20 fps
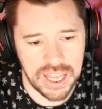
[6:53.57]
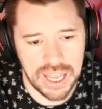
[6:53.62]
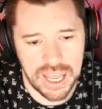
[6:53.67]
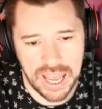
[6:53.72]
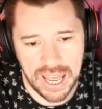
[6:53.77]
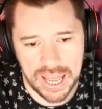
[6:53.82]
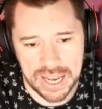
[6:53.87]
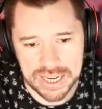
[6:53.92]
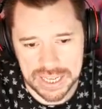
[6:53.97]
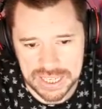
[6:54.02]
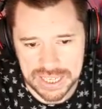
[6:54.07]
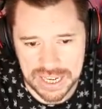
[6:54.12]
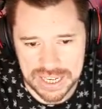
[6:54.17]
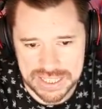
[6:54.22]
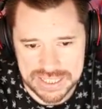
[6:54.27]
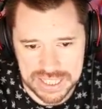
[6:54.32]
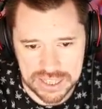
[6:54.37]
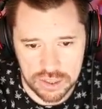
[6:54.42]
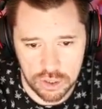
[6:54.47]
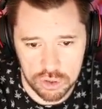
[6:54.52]
And EA
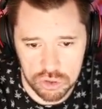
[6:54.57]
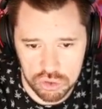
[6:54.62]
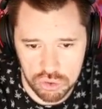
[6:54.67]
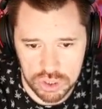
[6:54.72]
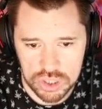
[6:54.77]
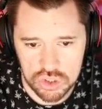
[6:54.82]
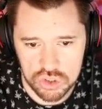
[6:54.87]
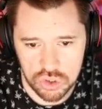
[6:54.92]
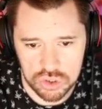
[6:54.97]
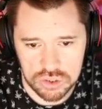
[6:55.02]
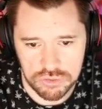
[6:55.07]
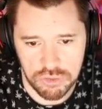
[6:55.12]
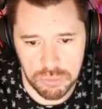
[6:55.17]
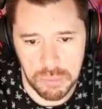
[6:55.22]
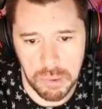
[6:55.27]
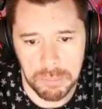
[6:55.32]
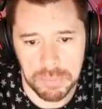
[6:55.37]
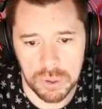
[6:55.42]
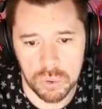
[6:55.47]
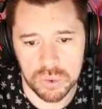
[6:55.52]
said those screenshots are
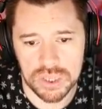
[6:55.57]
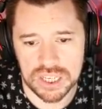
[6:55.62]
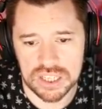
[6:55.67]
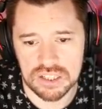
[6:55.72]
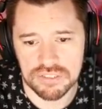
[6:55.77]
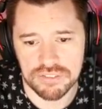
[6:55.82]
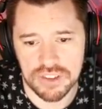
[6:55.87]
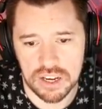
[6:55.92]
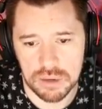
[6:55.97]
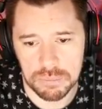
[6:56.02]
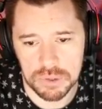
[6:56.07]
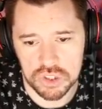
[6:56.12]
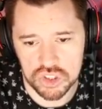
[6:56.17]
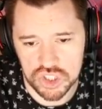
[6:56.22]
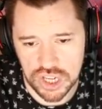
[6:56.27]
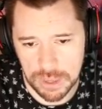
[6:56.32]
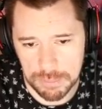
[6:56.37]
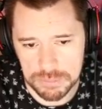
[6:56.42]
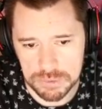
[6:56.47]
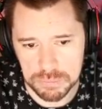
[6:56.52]
from a build in development.
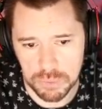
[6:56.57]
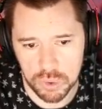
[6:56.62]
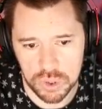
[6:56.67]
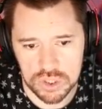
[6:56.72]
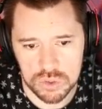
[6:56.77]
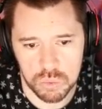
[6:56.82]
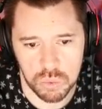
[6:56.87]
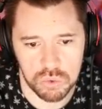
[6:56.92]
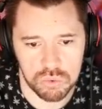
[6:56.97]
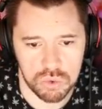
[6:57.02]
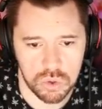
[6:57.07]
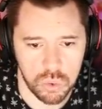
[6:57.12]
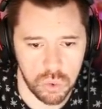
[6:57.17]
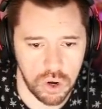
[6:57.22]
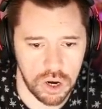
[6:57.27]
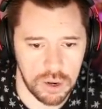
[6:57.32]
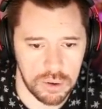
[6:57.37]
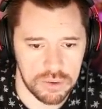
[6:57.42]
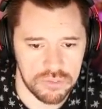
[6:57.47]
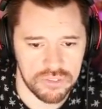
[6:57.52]
Champs points will
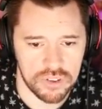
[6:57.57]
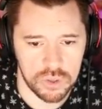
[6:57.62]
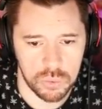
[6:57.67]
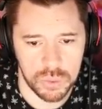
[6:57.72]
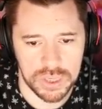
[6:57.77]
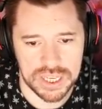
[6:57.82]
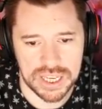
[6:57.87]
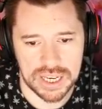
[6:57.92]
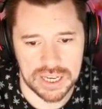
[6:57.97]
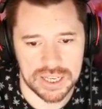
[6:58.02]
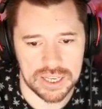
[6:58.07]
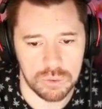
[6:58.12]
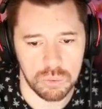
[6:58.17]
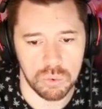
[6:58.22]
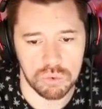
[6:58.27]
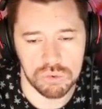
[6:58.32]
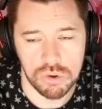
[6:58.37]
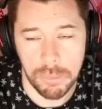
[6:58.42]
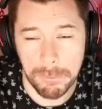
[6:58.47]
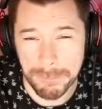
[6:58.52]
require for the weekend league
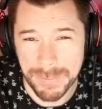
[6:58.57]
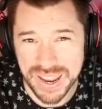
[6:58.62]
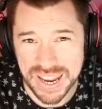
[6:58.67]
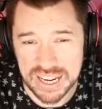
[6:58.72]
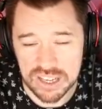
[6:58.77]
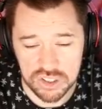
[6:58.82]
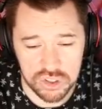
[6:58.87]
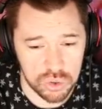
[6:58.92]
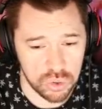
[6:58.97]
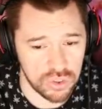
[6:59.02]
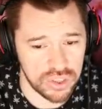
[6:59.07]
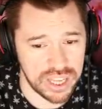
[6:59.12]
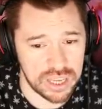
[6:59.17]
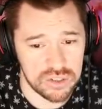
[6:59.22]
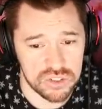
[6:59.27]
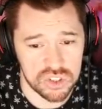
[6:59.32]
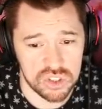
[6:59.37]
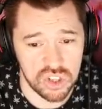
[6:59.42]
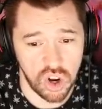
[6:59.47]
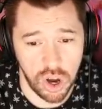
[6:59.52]
will remain at
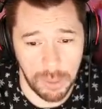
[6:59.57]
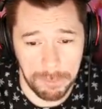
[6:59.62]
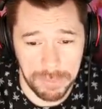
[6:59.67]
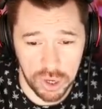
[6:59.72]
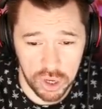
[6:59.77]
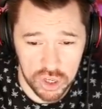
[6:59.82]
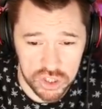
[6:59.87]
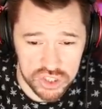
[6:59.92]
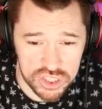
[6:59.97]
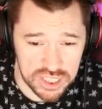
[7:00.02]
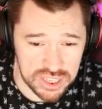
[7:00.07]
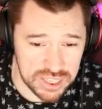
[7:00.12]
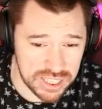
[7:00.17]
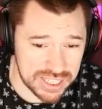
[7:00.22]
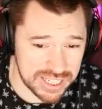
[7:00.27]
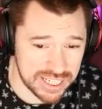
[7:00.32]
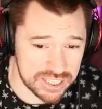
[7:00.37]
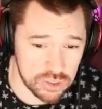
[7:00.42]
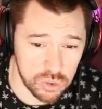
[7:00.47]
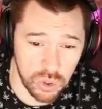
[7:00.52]
2,000. I personally
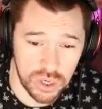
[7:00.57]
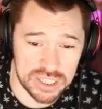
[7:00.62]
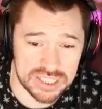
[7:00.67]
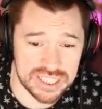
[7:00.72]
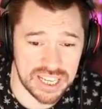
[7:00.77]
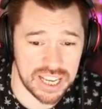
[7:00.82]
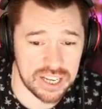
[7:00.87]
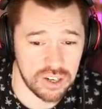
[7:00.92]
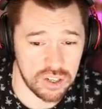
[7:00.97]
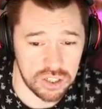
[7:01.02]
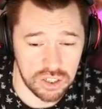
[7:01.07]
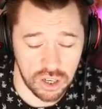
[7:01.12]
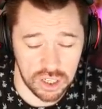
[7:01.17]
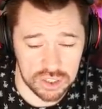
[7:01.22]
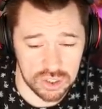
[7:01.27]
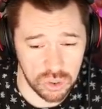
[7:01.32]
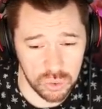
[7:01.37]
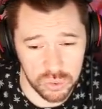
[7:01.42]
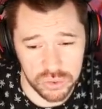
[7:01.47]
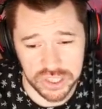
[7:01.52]
think that's quite sad. I
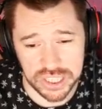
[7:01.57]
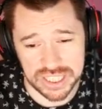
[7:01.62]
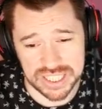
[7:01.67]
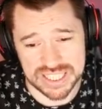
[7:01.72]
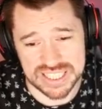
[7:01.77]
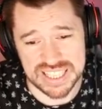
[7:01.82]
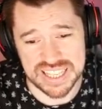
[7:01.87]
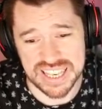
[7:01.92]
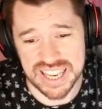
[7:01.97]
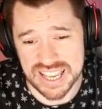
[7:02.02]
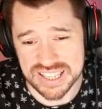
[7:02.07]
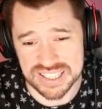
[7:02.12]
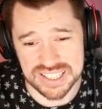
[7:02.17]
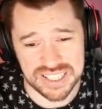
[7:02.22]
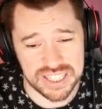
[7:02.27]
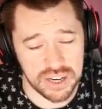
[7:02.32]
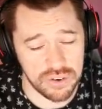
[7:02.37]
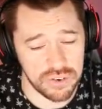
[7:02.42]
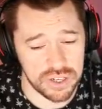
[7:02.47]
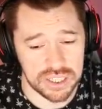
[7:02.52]
don't think it's
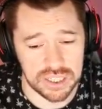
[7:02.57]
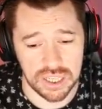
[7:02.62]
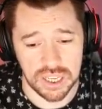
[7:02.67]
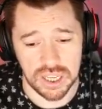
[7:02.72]
necessary.